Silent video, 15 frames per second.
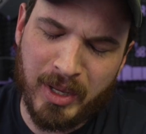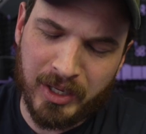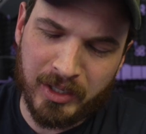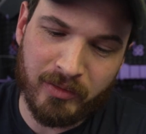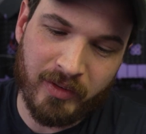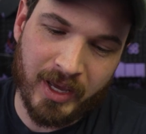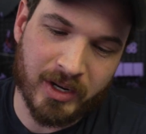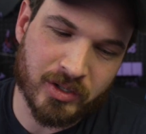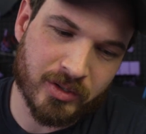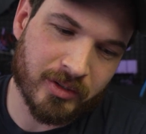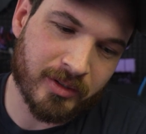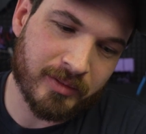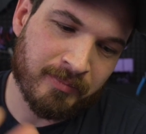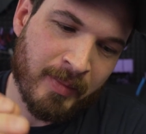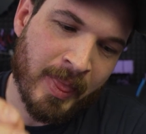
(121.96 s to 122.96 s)

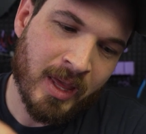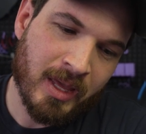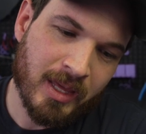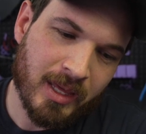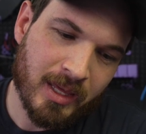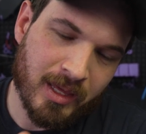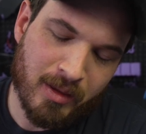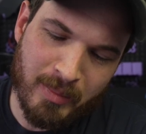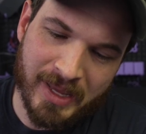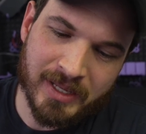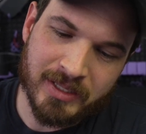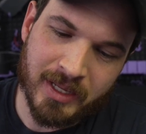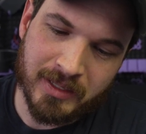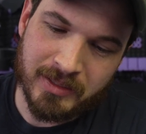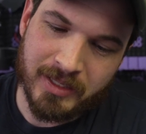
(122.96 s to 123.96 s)
manufactured, it makes
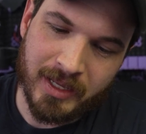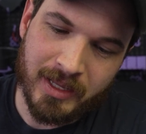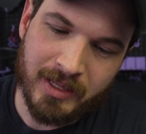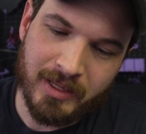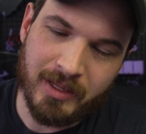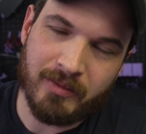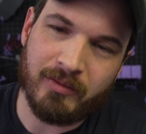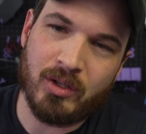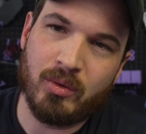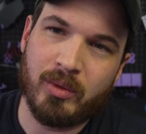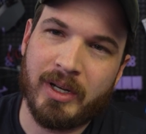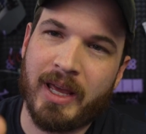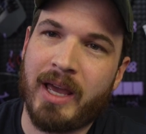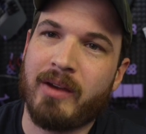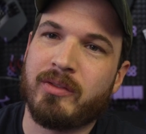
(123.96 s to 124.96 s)
sense that if you
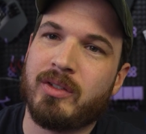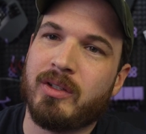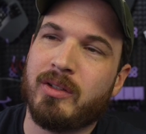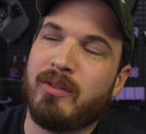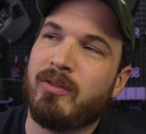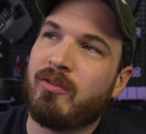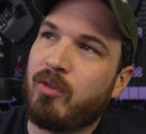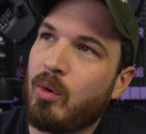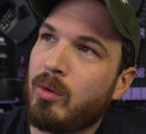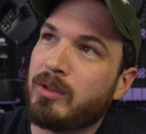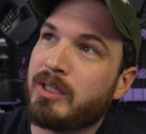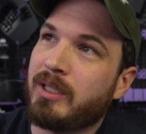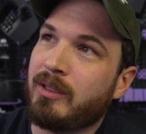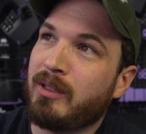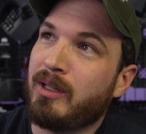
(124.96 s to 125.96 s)
would have to fold
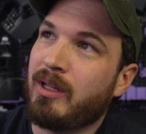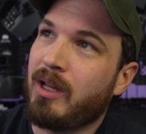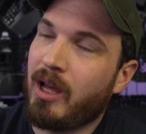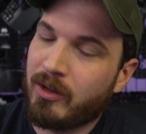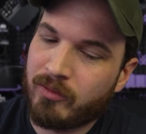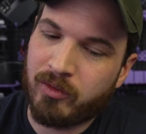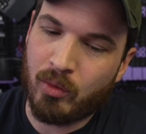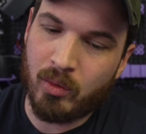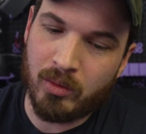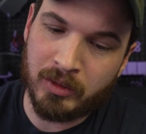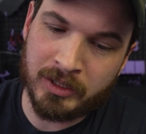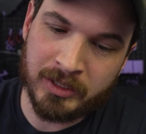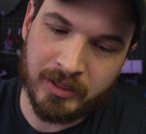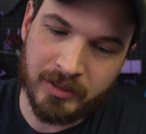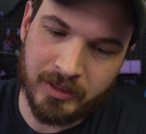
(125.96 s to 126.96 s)
and
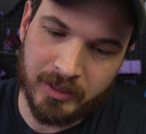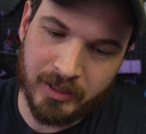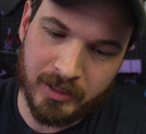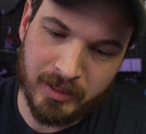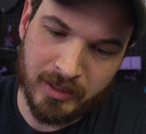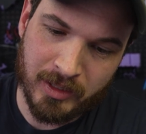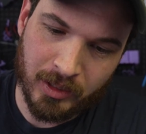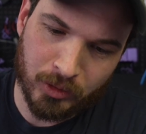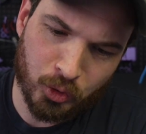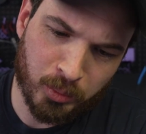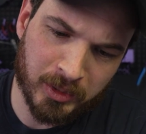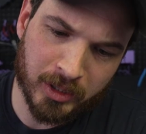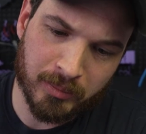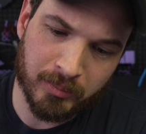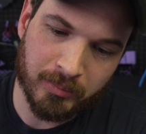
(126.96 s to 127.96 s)
unfold the
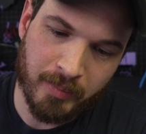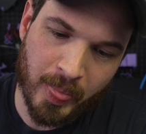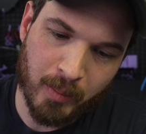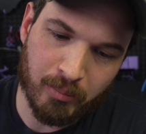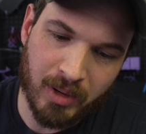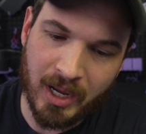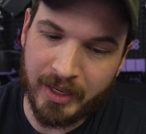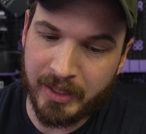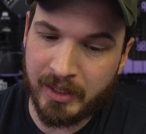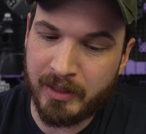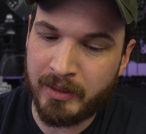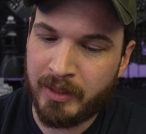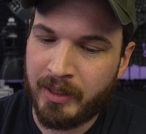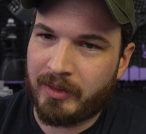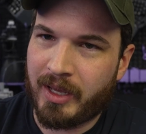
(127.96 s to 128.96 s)
aluminum
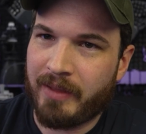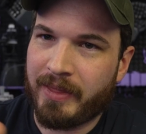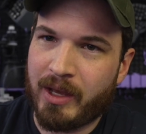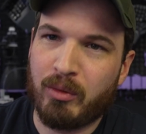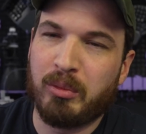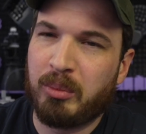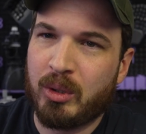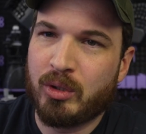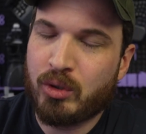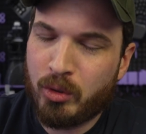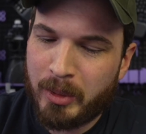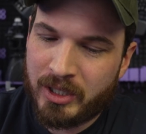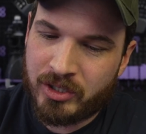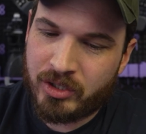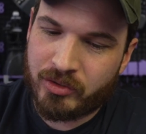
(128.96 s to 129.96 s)
body, that would put too
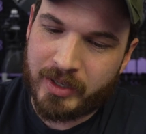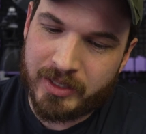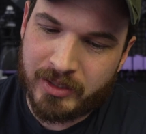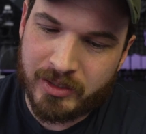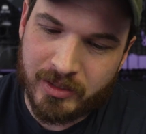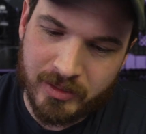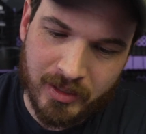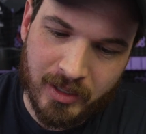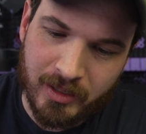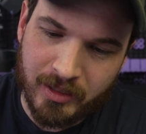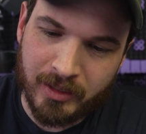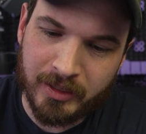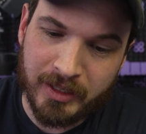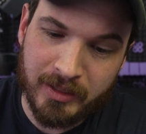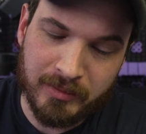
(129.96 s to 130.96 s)
much stress
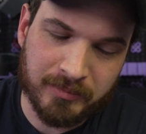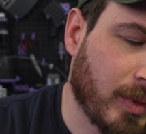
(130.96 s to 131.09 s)
on it